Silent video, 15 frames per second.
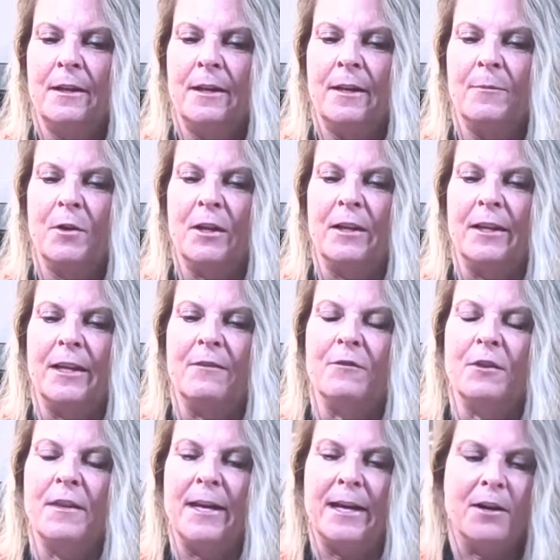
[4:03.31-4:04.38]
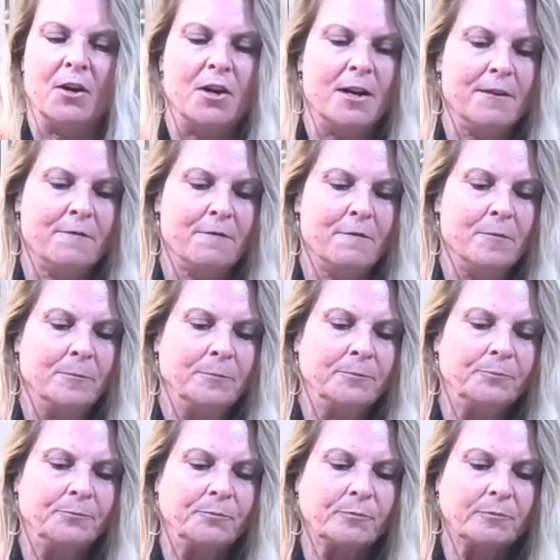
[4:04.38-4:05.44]
I'm going to level that
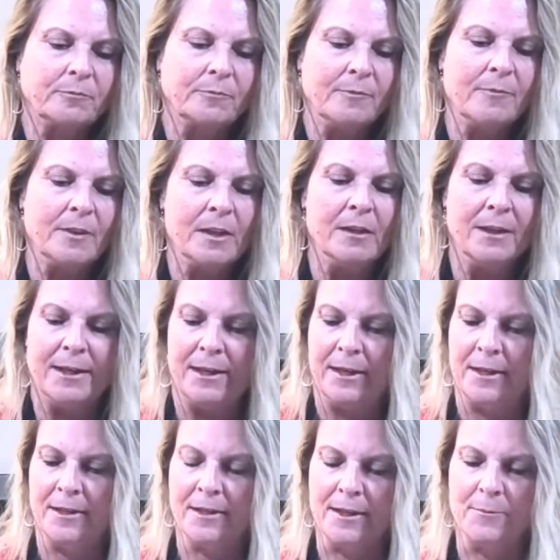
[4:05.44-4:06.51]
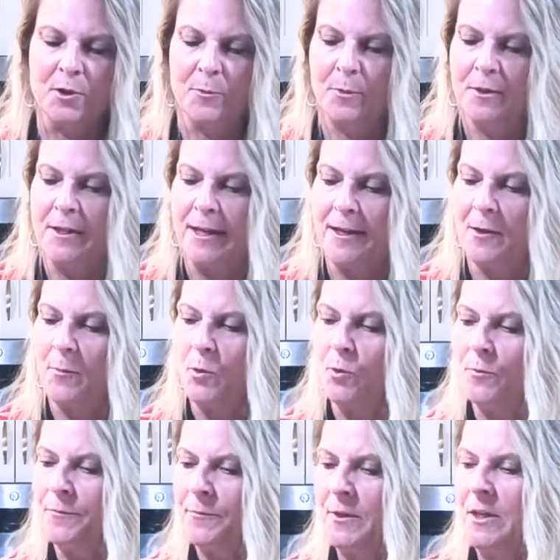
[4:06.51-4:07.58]
off, and I'm going to put that in the bowl.
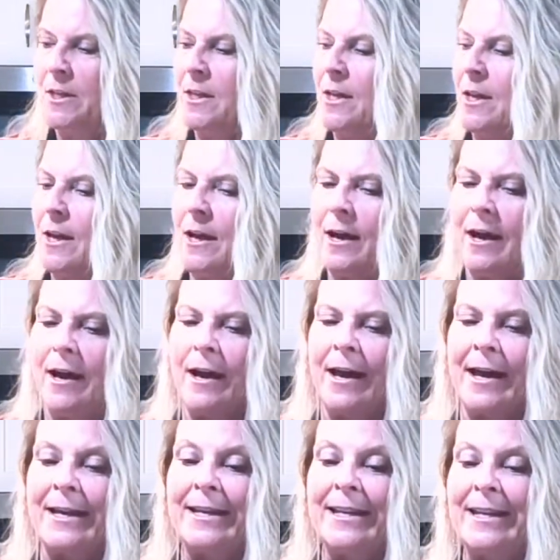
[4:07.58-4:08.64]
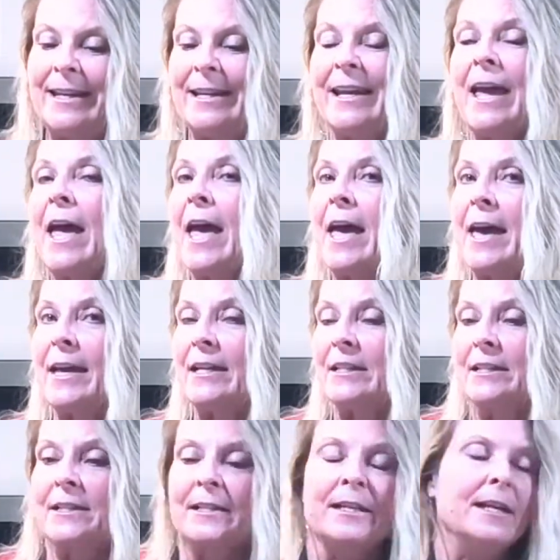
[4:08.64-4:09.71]
I need
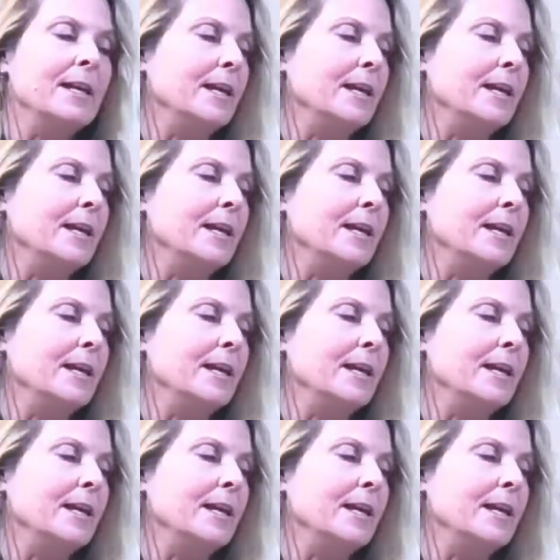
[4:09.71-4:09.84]
eggs,